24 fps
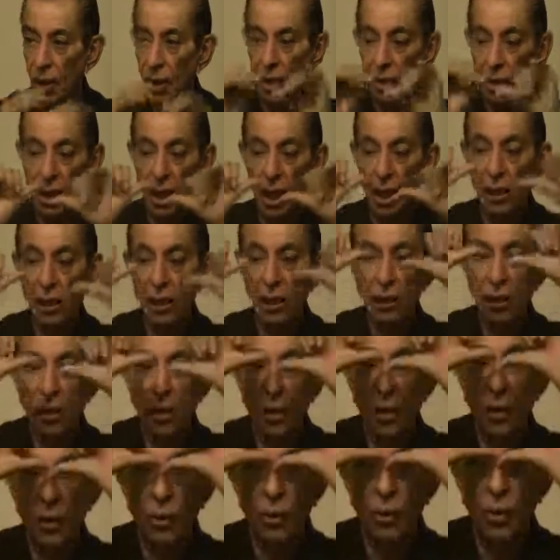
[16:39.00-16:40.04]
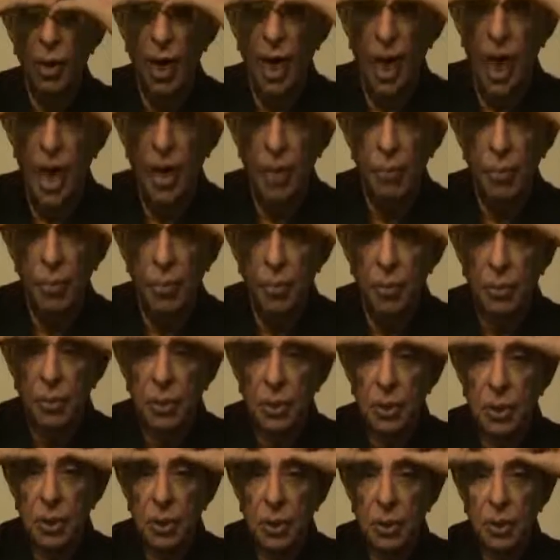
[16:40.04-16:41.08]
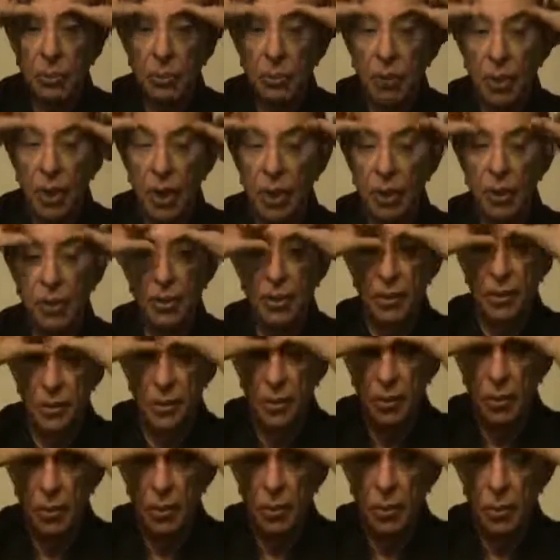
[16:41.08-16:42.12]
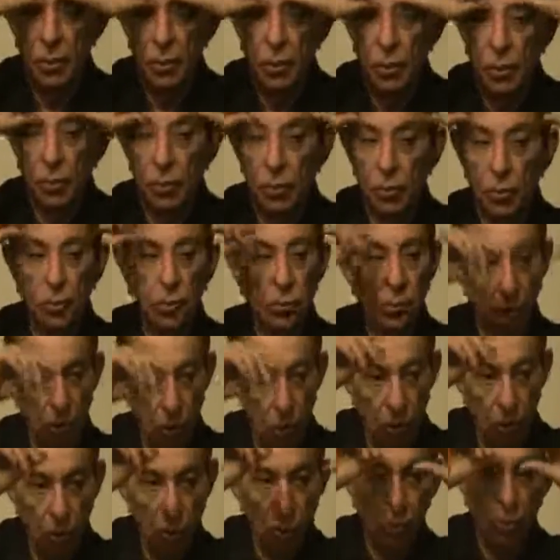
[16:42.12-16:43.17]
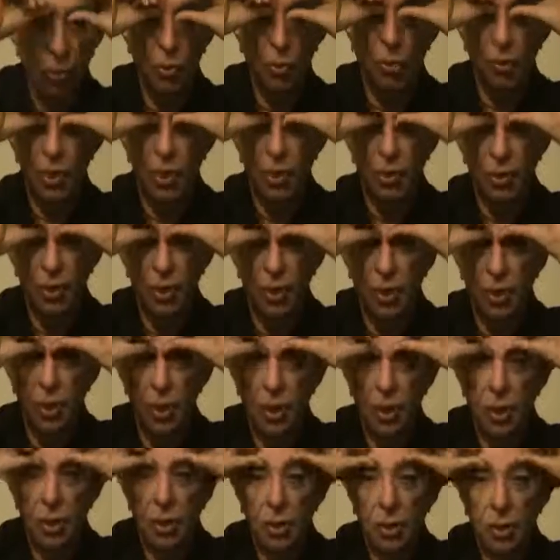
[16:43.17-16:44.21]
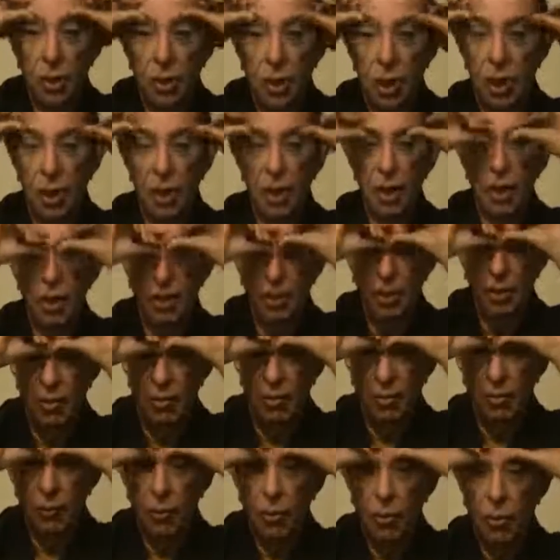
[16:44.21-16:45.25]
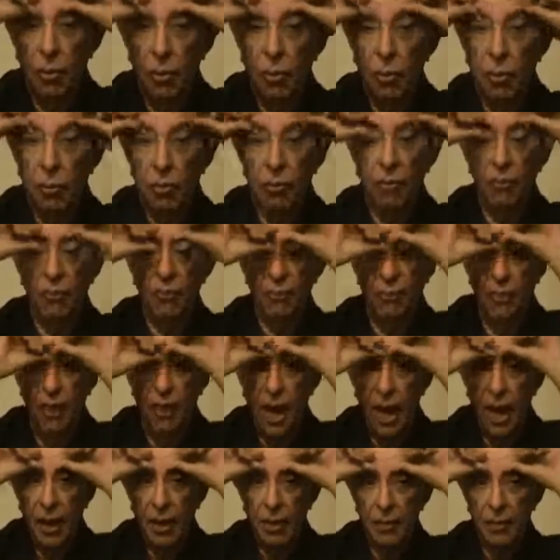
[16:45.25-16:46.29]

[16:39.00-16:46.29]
Then your eyebrows. One, two, go counting. Three, four, five.